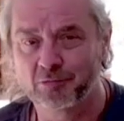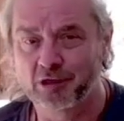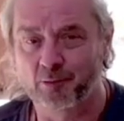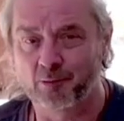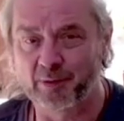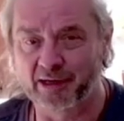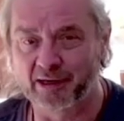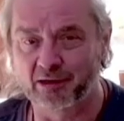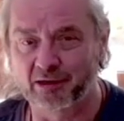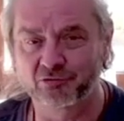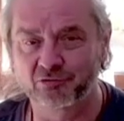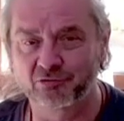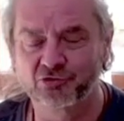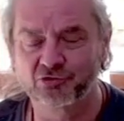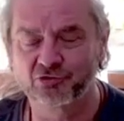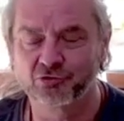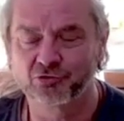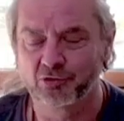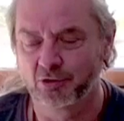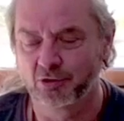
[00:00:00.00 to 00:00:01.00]
about
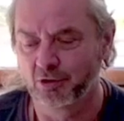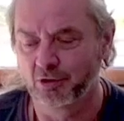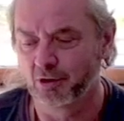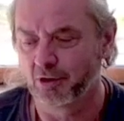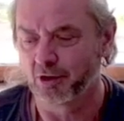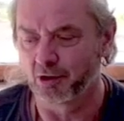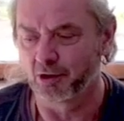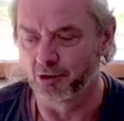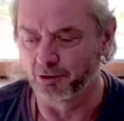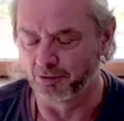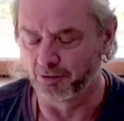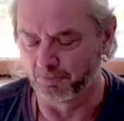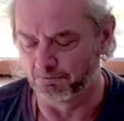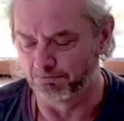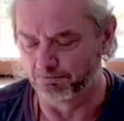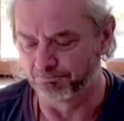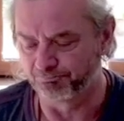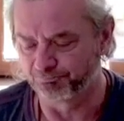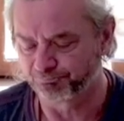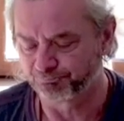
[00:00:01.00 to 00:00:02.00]

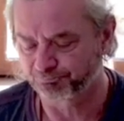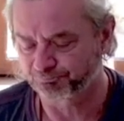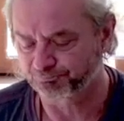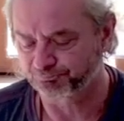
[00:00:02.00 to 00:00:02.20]
the